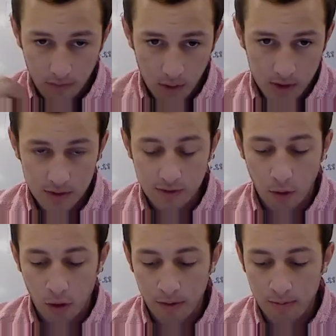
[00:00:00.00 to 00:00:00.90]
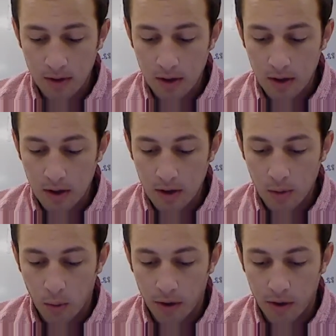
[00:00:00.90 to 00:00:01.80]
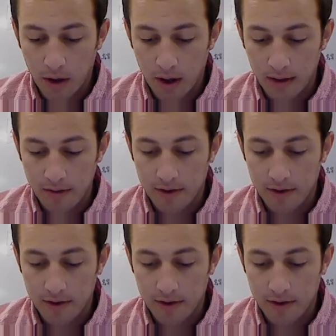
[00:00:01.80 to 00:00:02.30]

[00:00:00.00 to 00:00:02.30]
which is form, when the